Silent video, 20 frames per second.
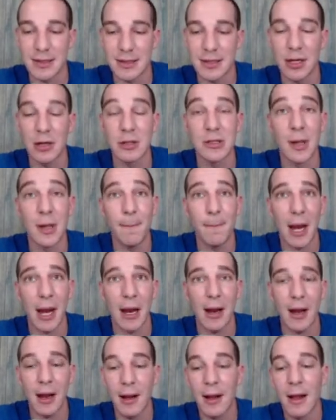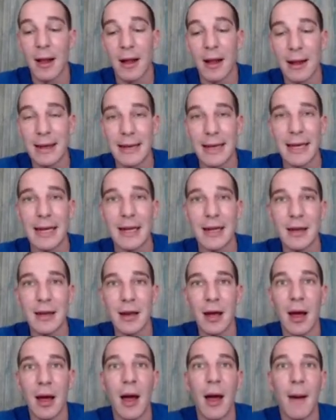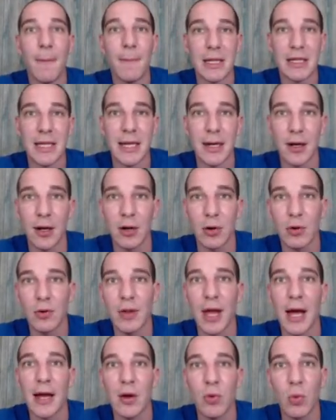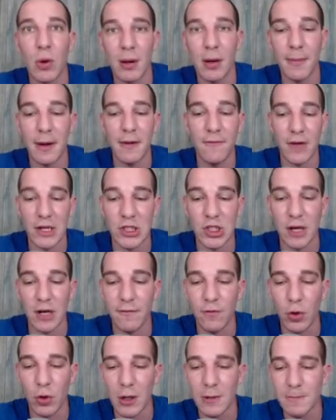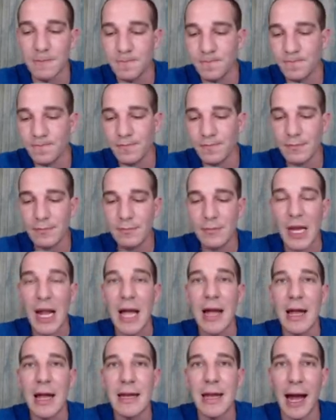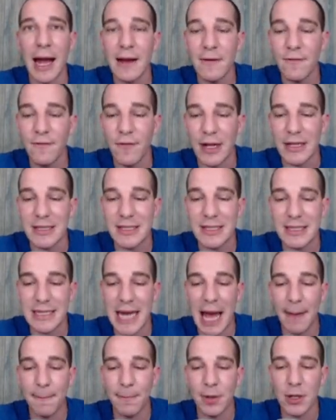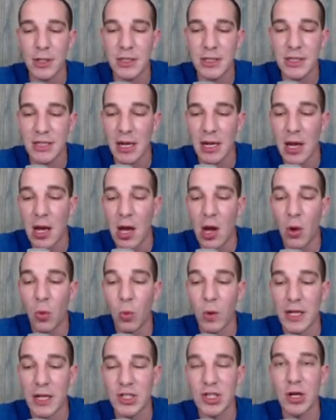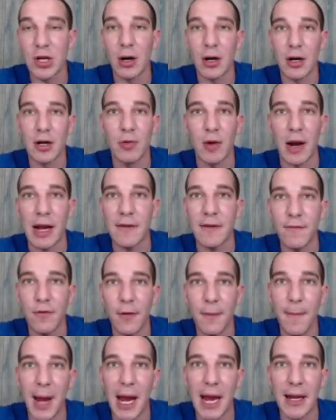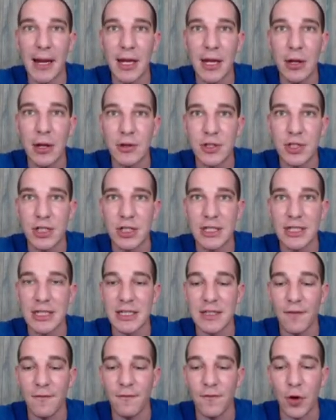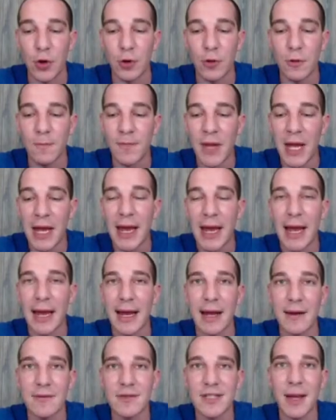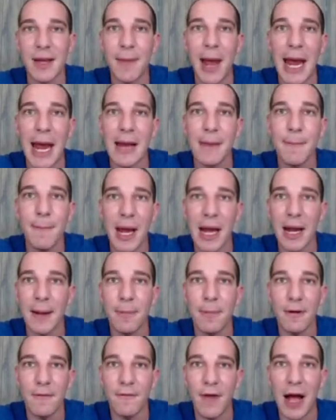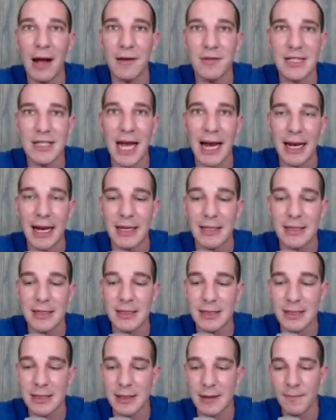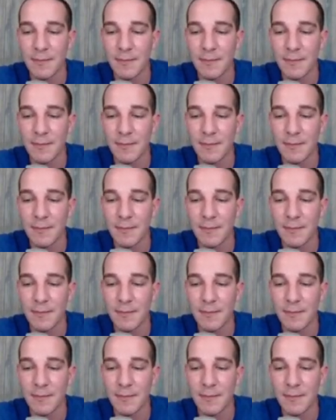So it's a big needed material that you want to be fishing for. Nightfin snappers, which are great for mana users as a food, it gives them 8 mana per 5 seconds.